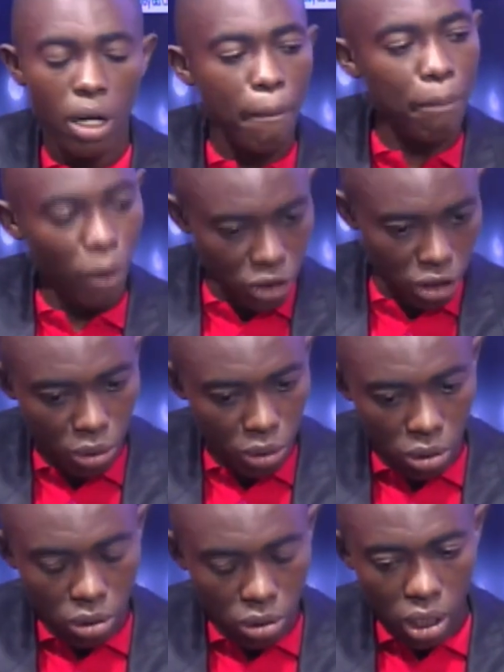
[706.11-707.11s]

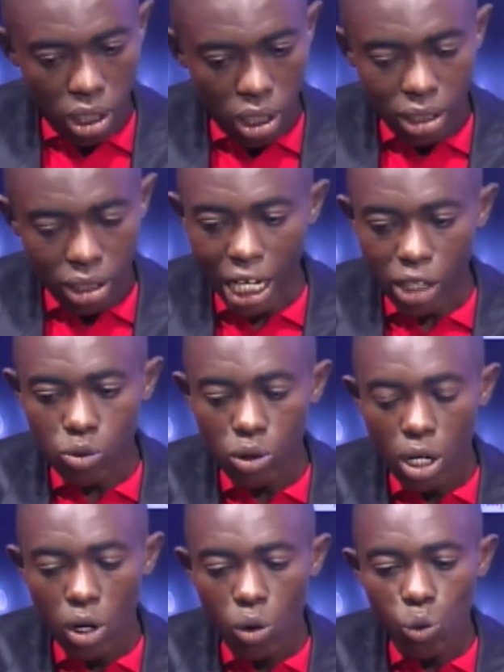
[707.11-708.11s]
possible that
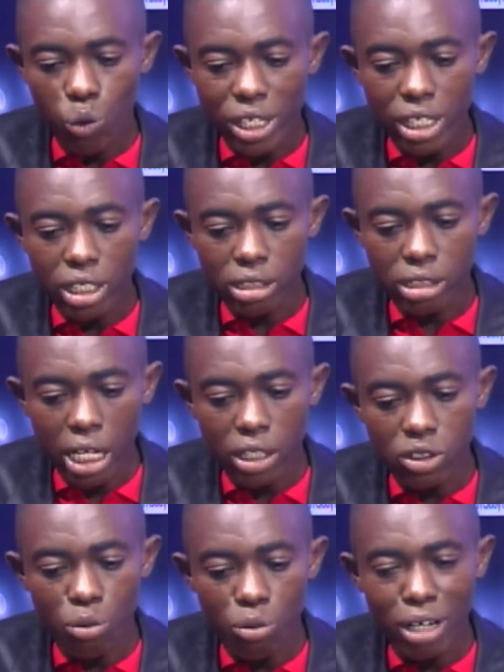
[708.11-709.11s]
we
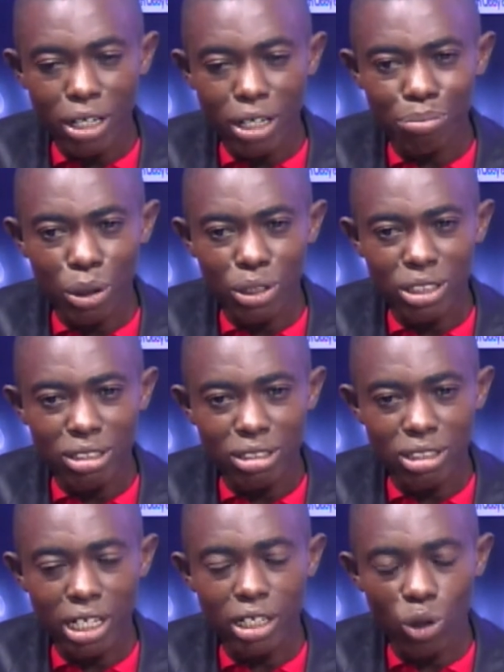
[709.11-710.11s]
tend to make
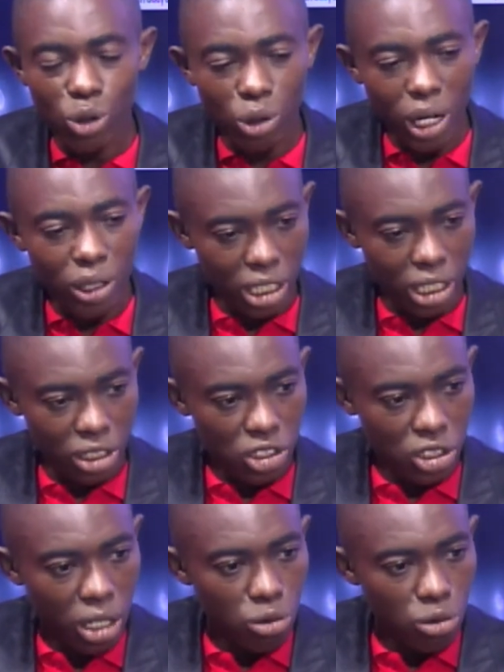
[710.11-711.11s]
politicians or our
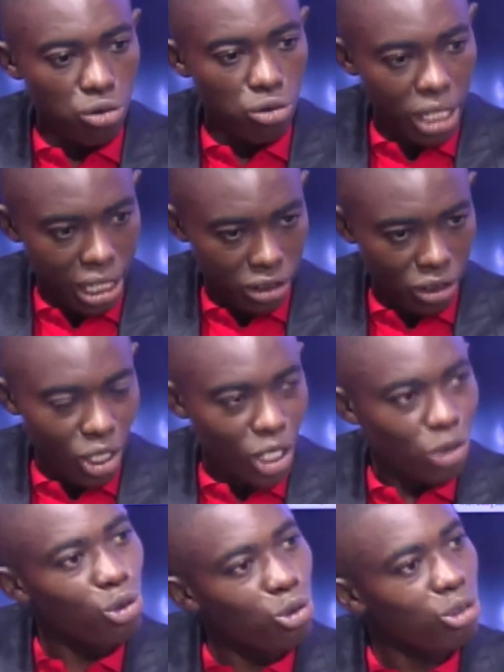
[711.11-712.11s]
traditional rulers
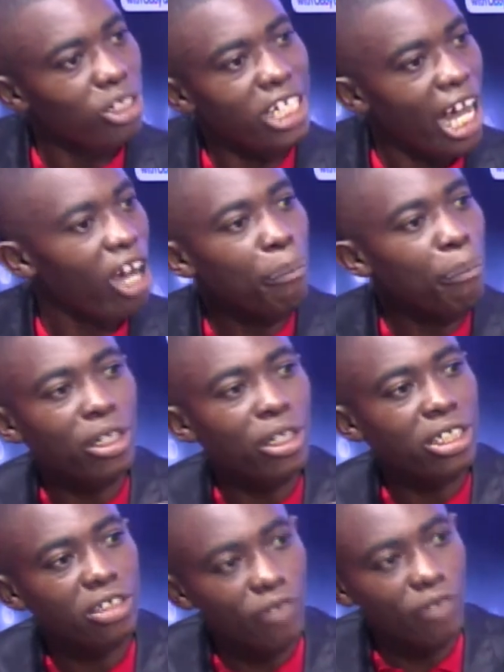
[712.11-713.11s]
to rely on
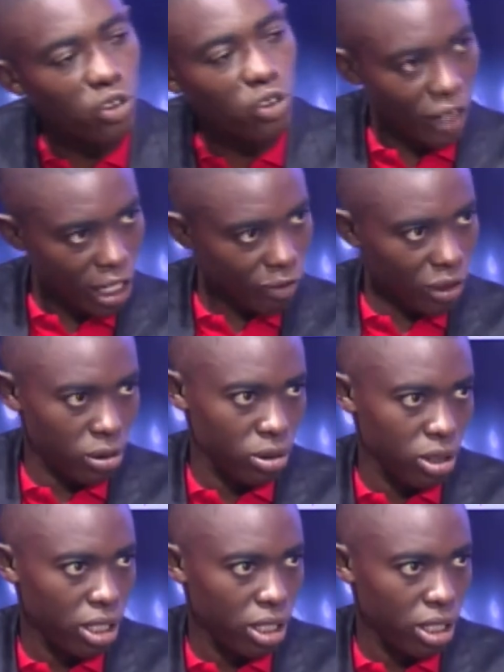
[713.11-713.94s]
politics for survival?